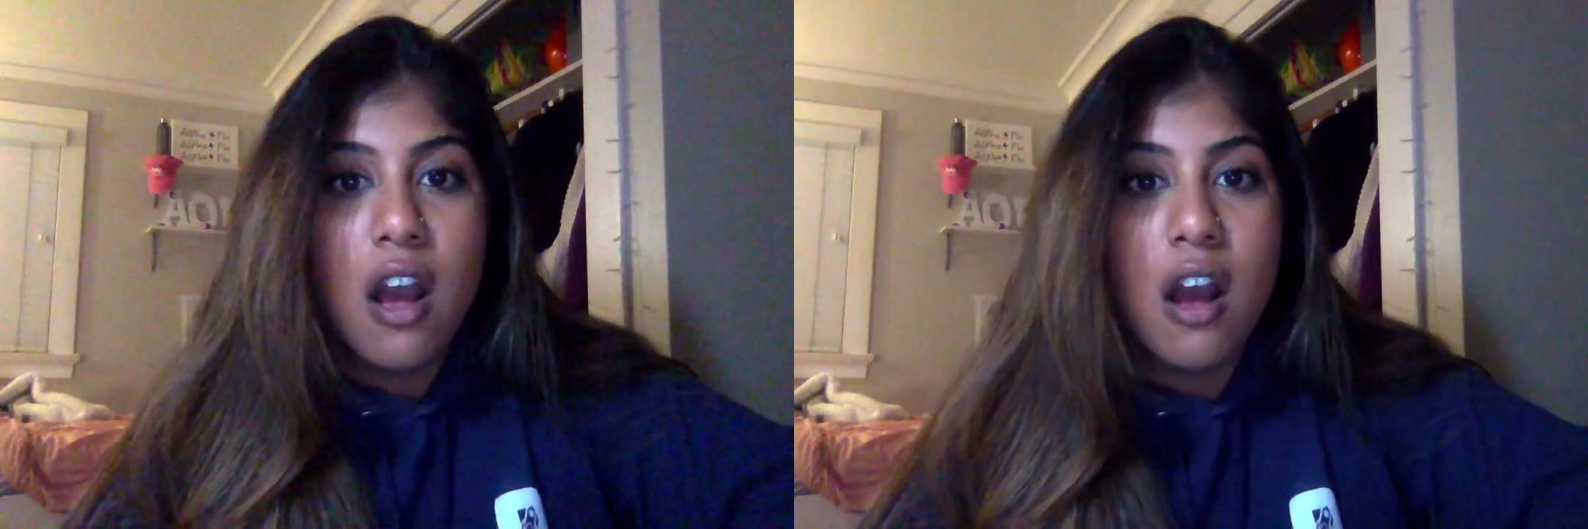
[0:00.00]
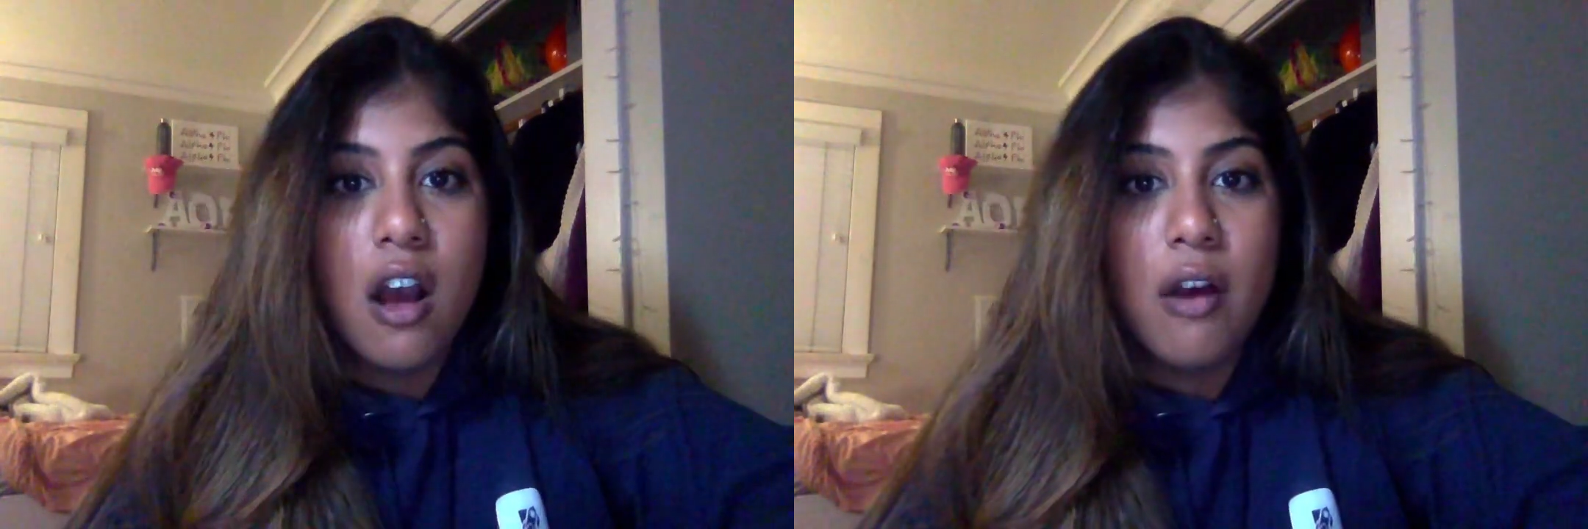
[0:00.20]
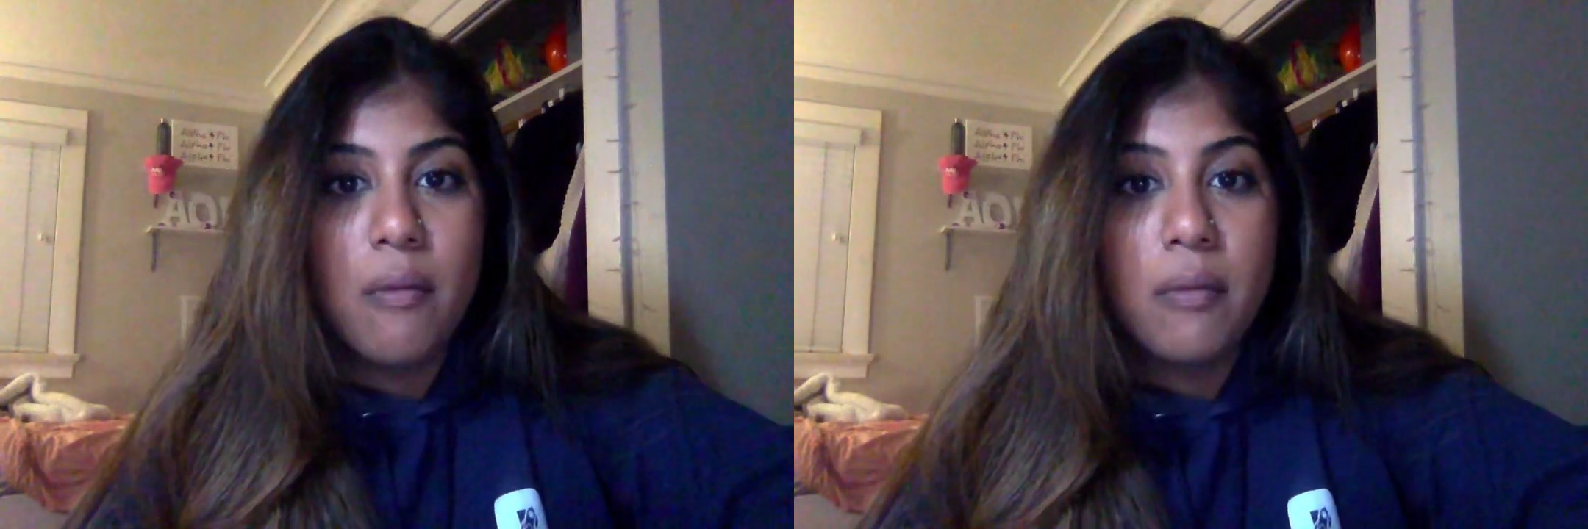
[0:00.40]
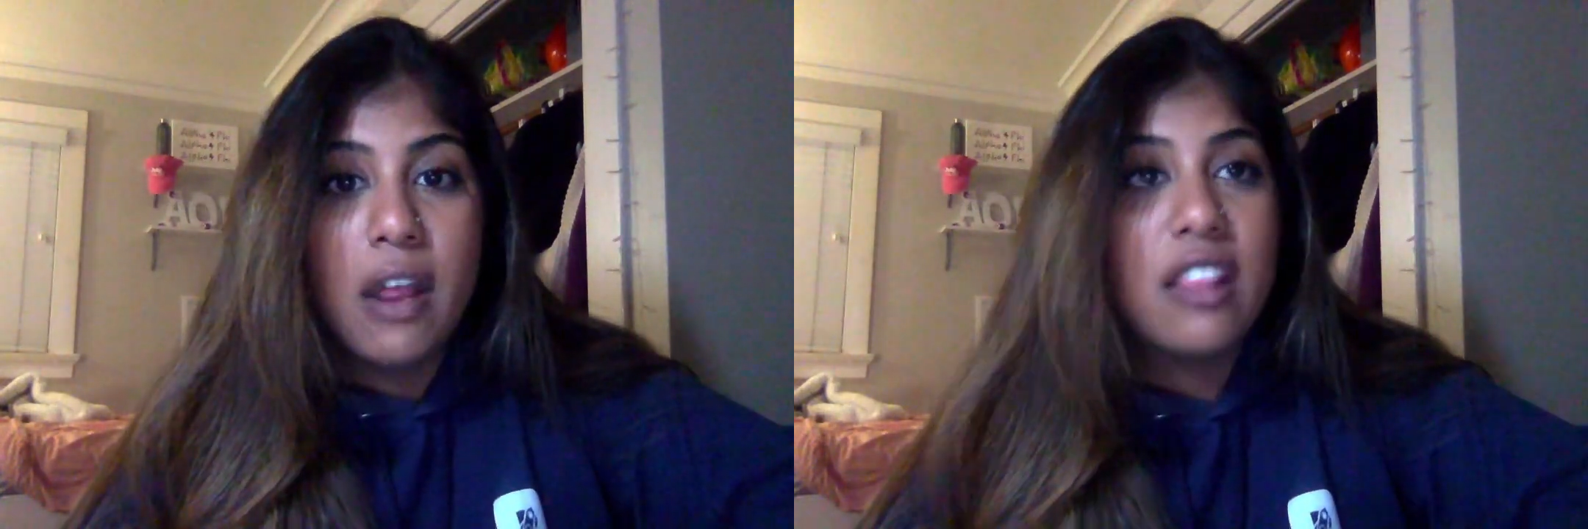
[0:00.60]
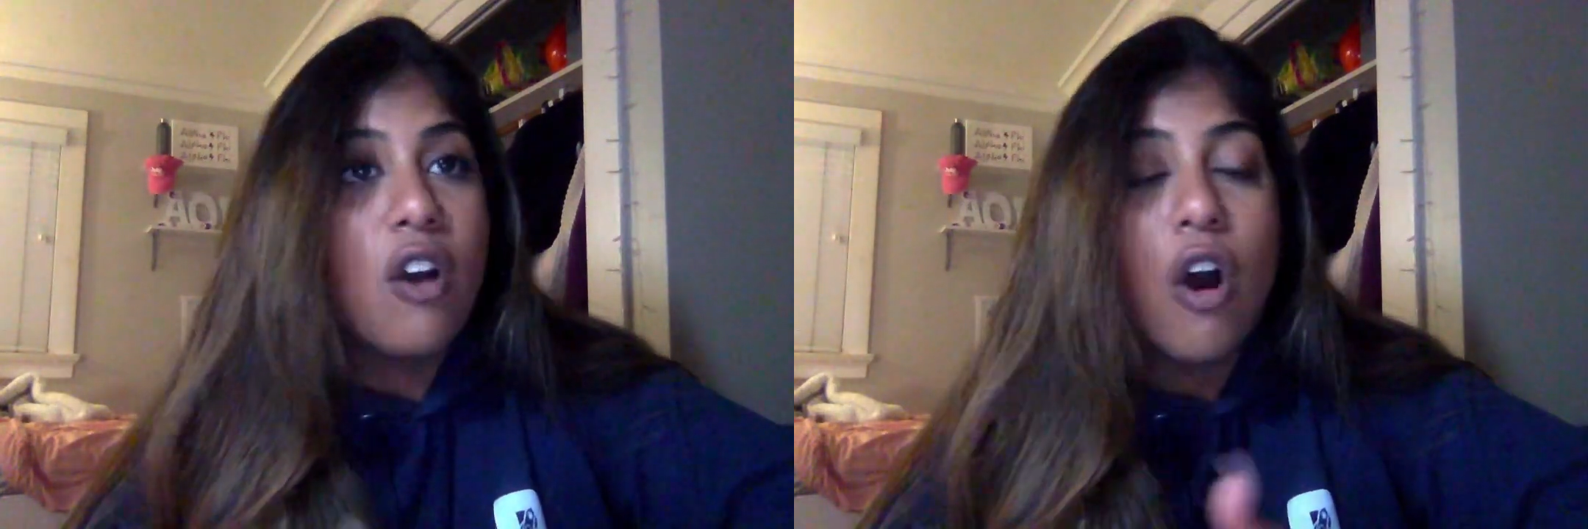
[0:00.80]

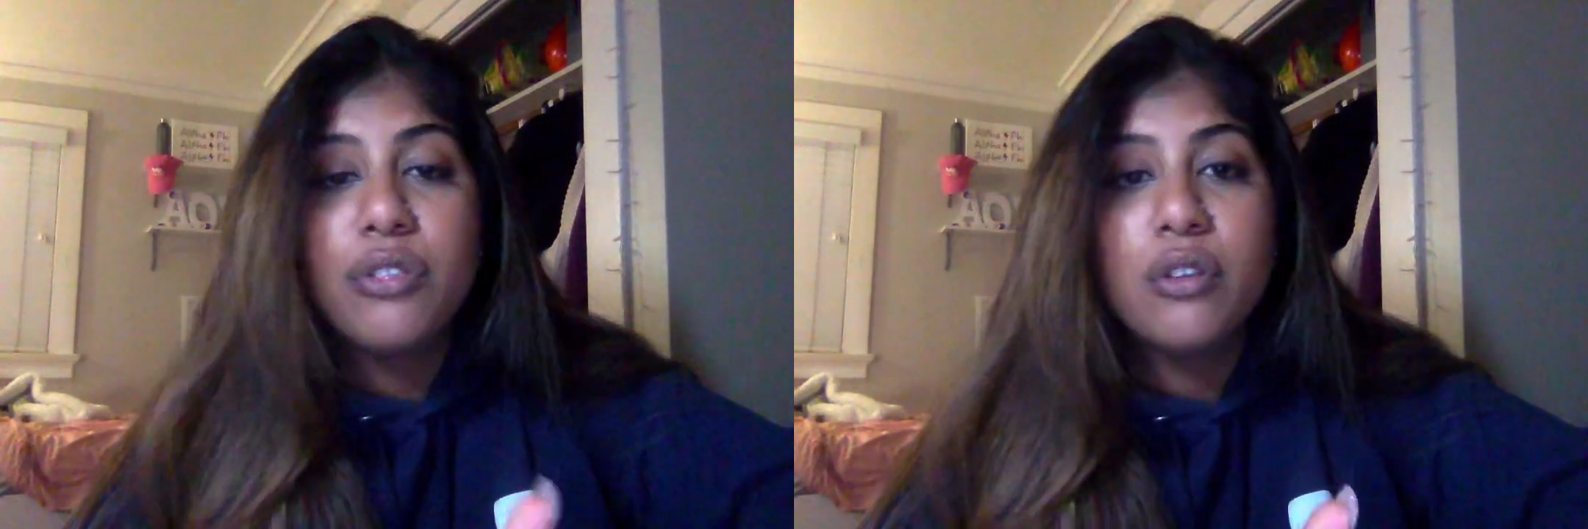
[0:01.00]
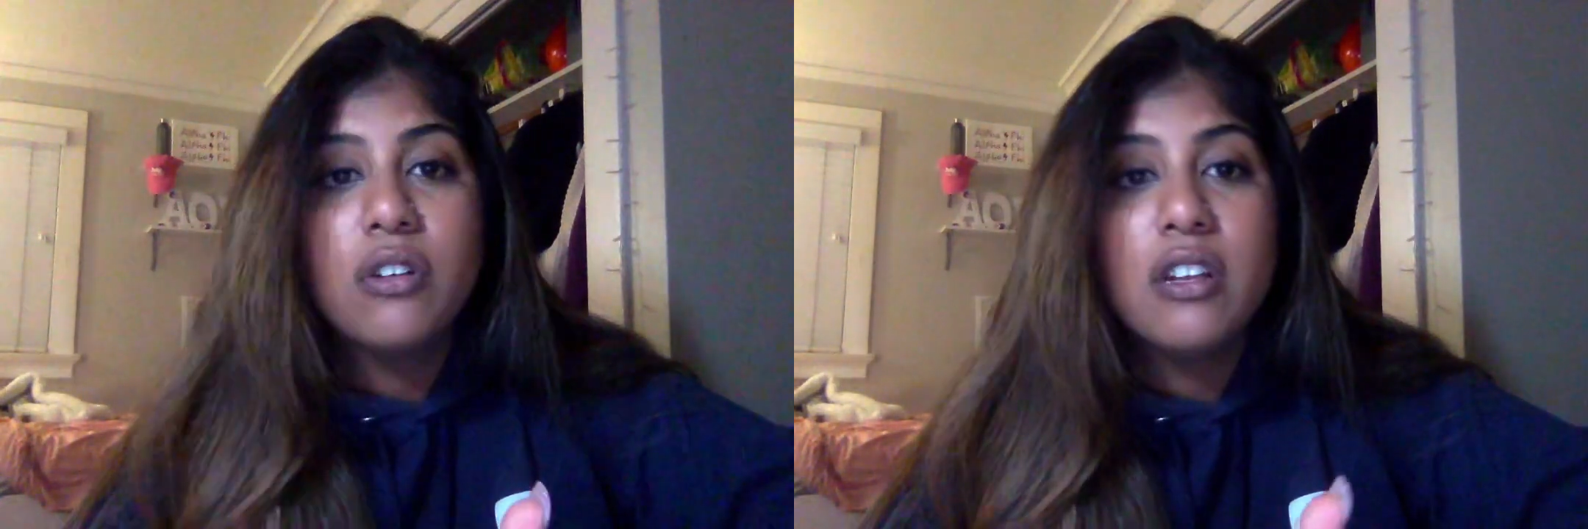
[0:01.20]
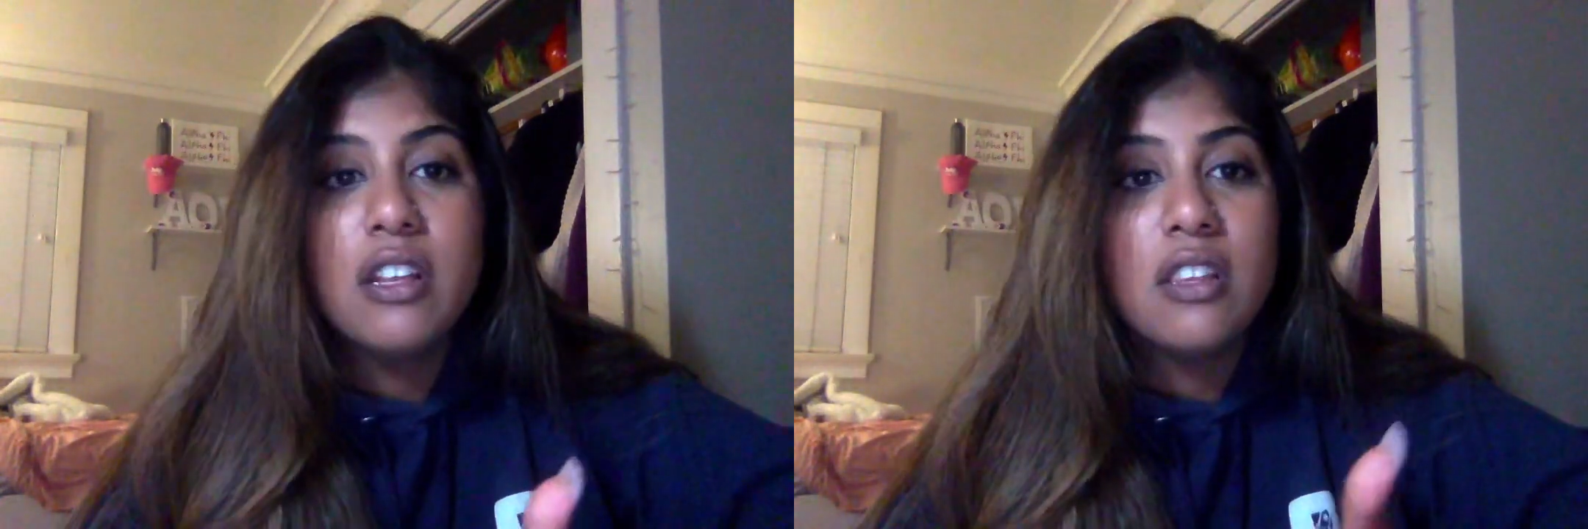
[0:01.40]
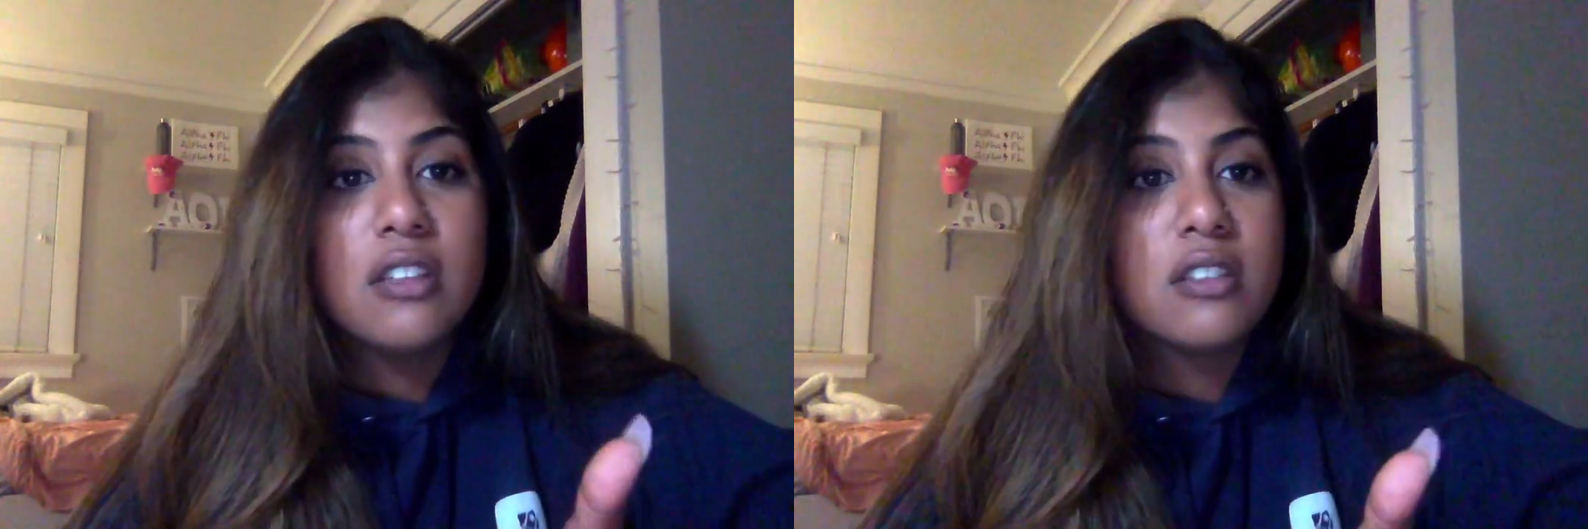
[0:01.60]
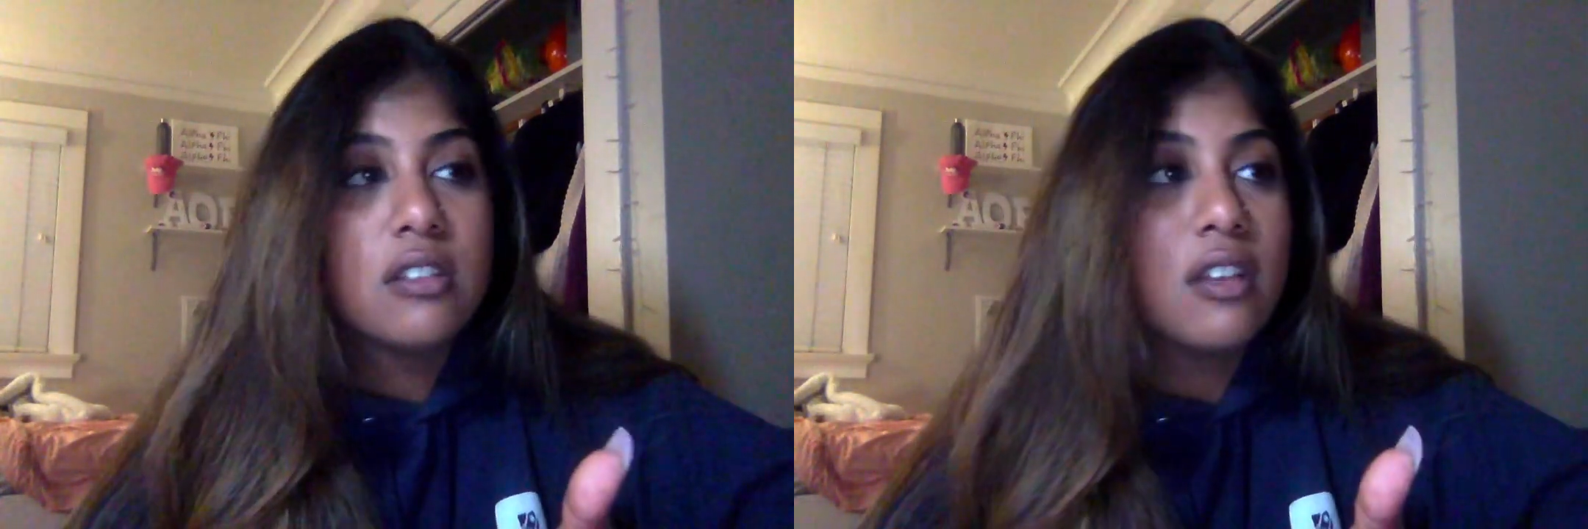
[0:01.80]
And the author in
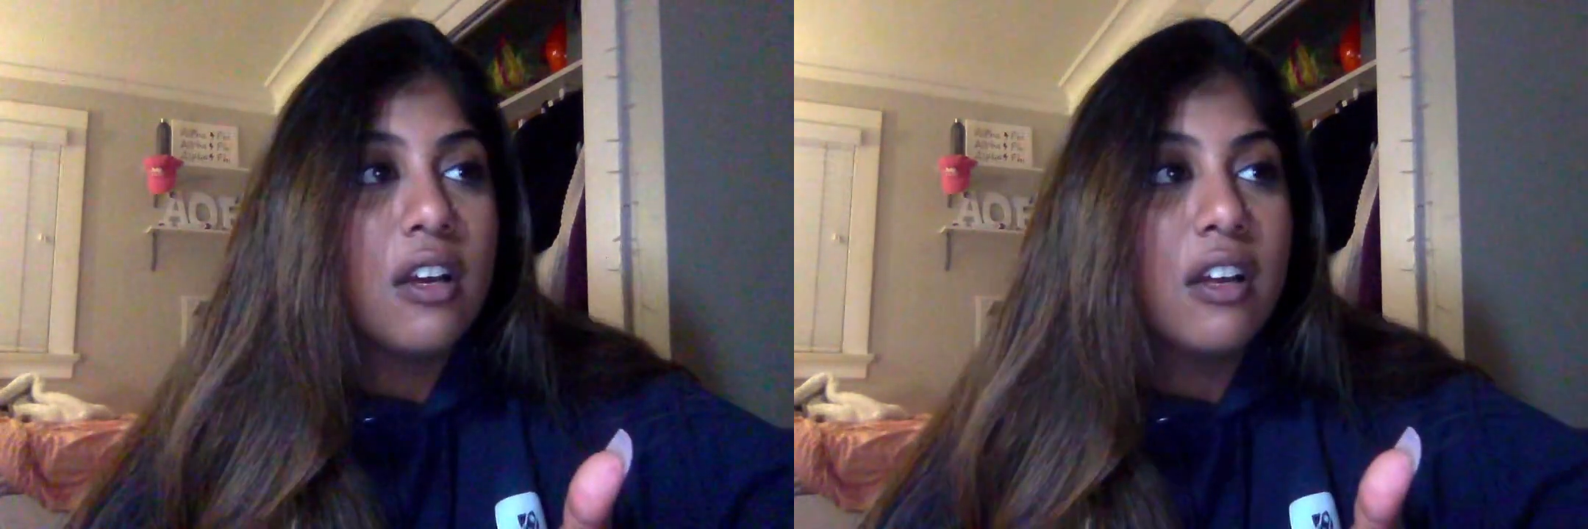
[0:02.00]
these